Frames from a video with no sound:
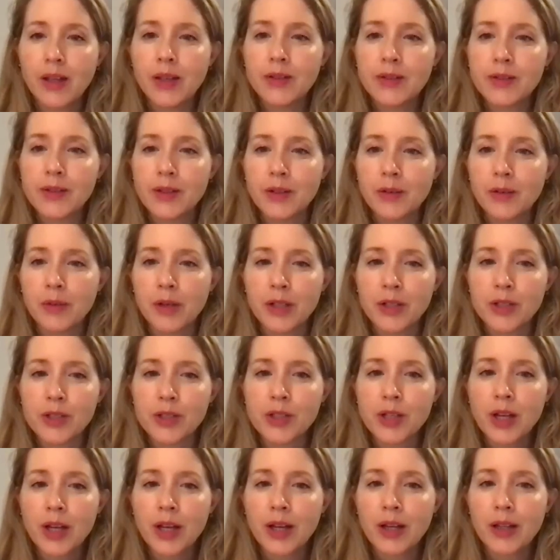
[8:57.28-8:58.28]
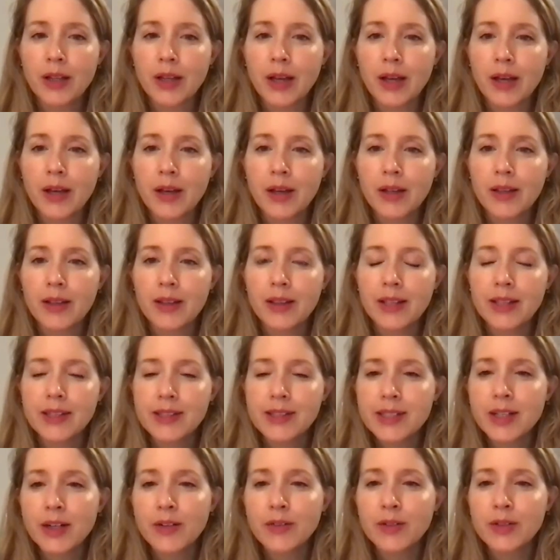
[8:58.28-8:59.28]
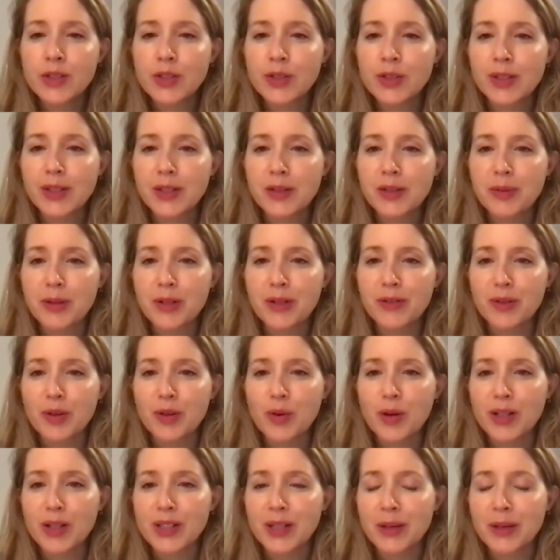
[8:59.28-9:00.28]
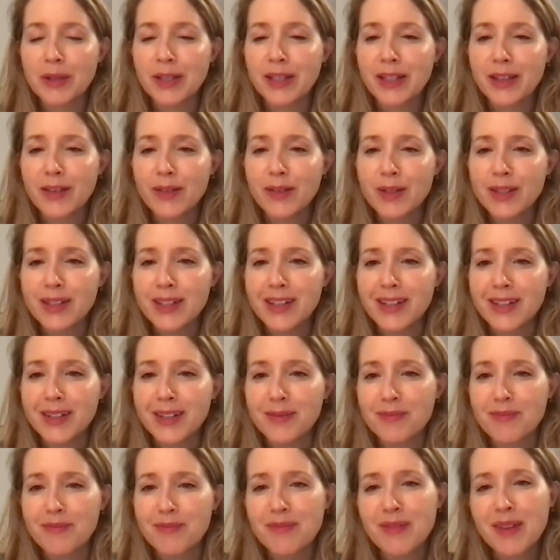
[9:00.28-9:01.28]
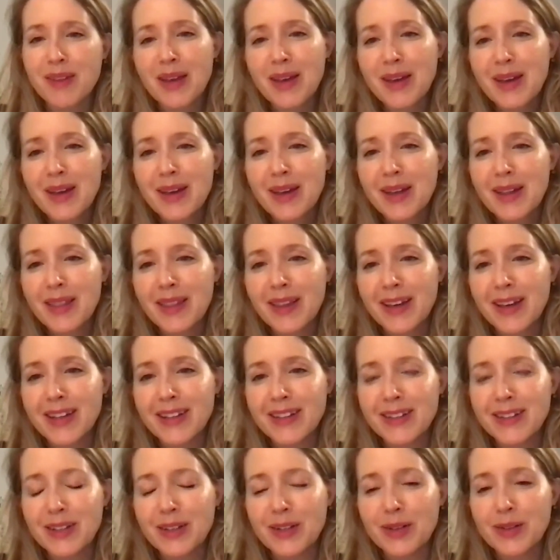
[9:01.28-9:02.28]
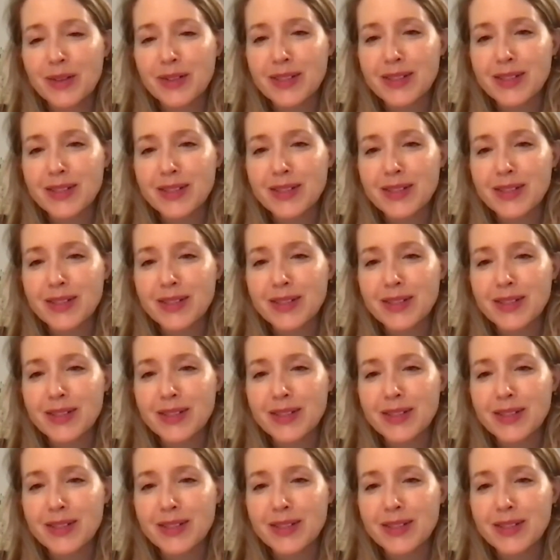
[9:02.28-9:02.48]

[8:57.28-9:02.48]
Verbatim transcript: Thank you so much. Uh, let's delve into a little bit of a question. I mean, given the that you know